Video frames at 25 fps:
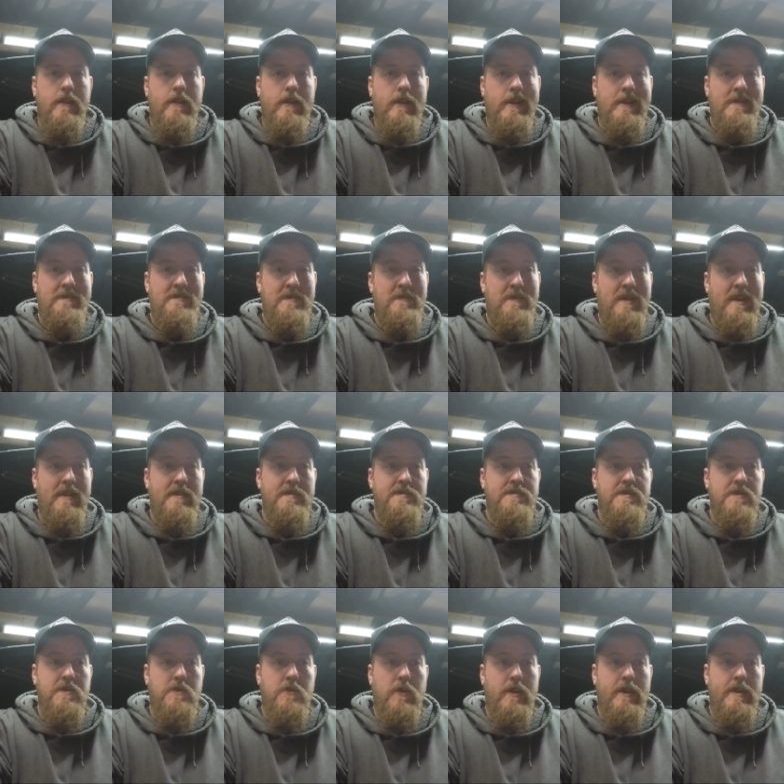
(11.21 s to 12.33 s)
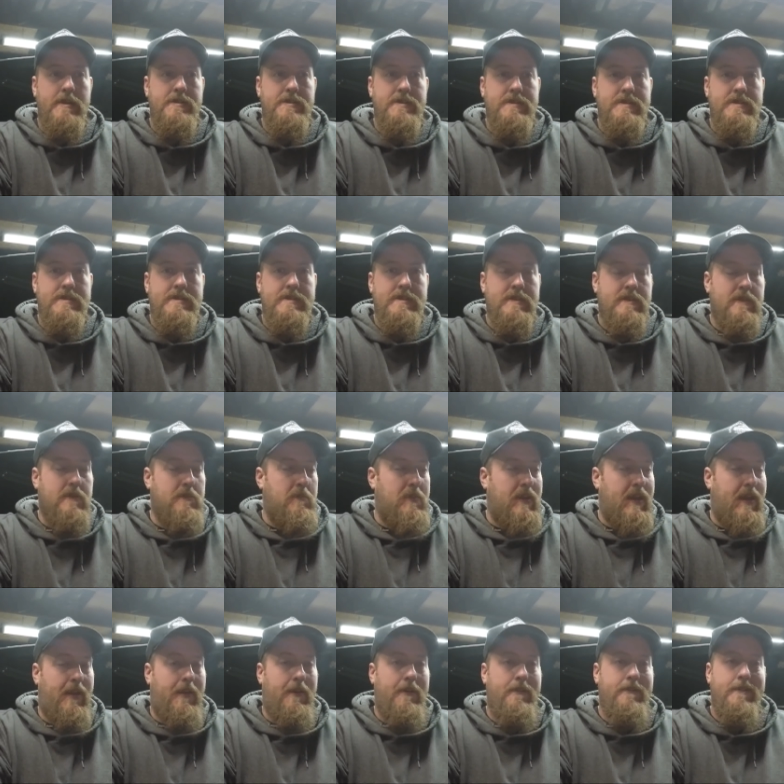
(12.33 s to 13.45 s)
I'm going to be answering questions
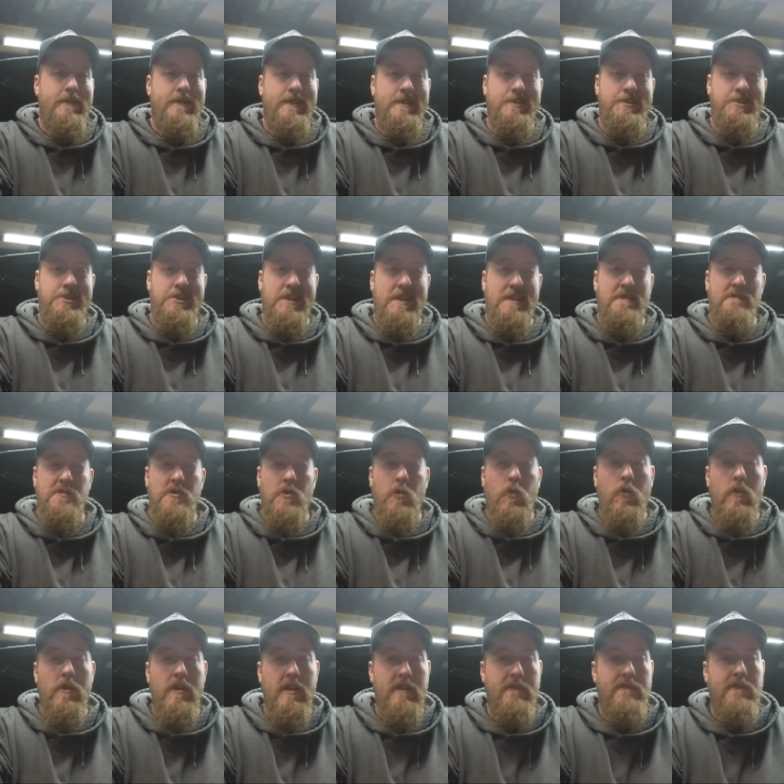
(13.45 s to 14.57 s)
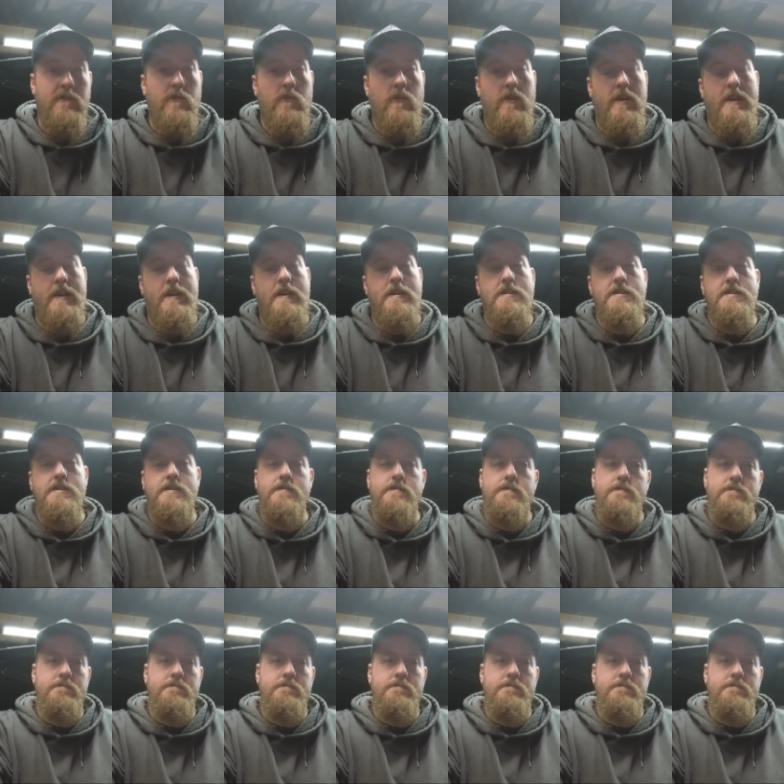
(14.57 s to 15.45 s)
about a GM24X